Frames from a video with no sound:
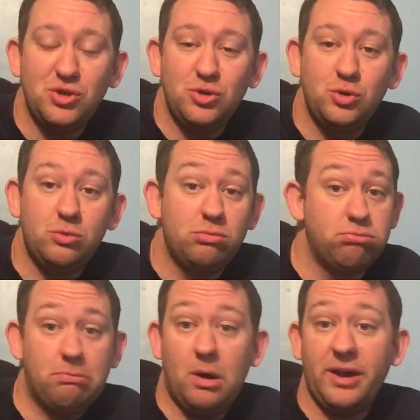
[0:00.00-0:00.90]
to
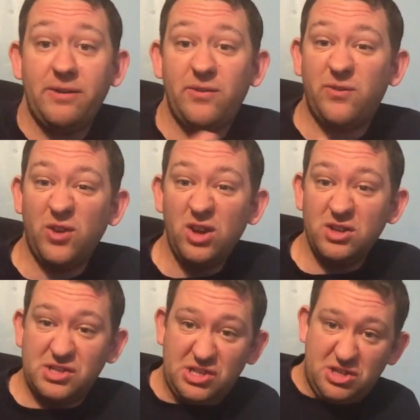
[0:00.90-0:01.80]
my
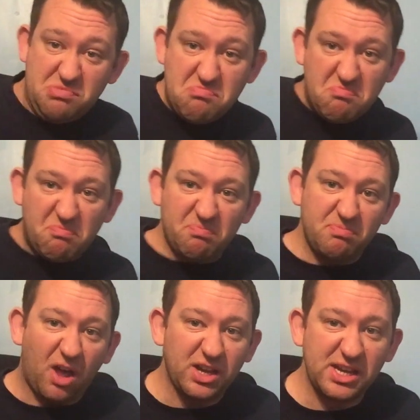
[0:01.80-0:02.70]
first,
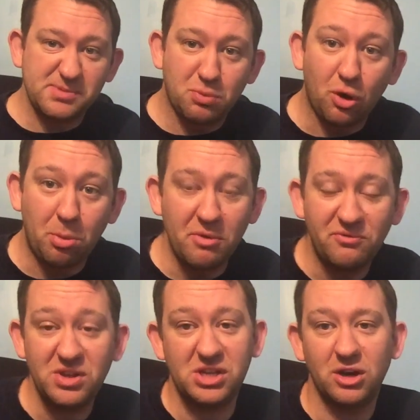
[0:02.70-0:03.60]
proper
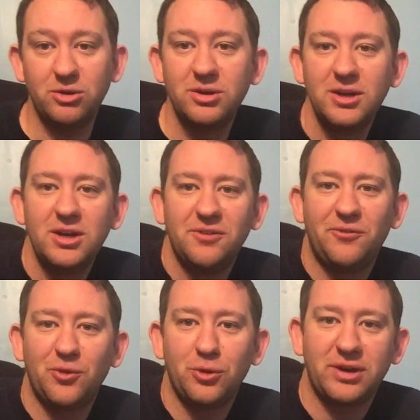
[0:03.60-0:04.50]
video
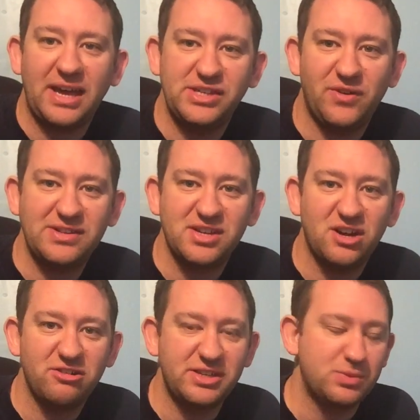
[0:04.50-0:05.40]
for Gates of
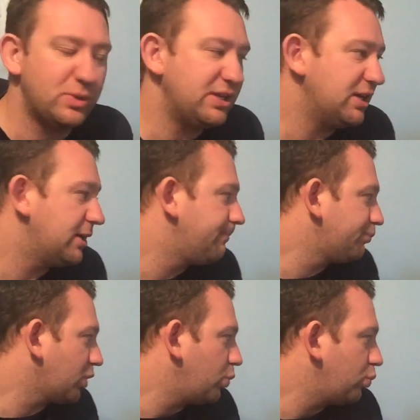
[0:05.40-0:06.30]
Antares. We
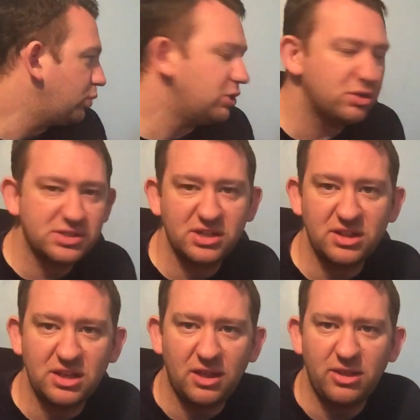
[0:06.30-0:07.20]
looked at
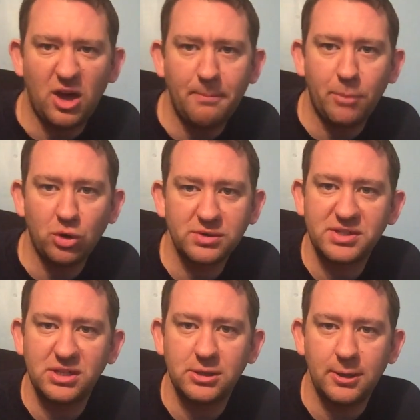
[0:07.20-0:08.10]
the
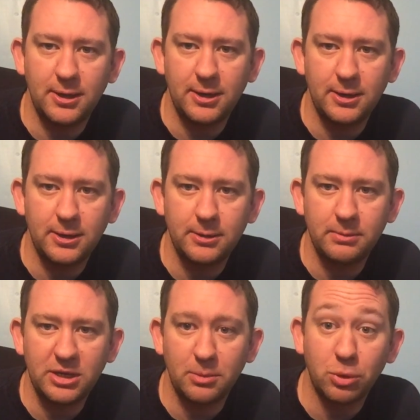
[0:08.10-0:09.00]
unboxing
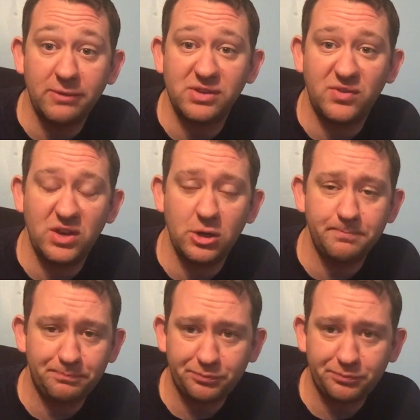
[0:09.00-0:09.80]
in a previous video,